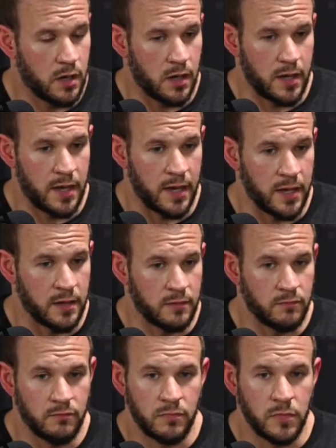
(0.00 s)
and
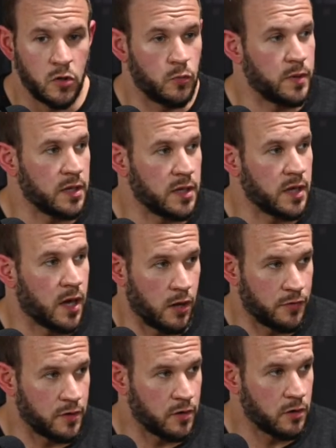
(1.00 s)
you'll be
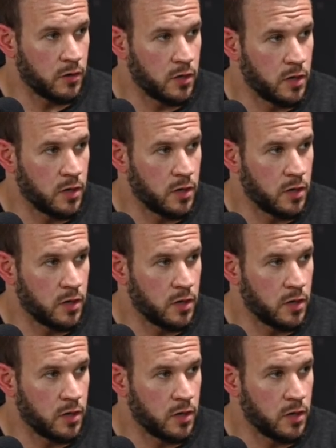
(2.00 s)
healthier,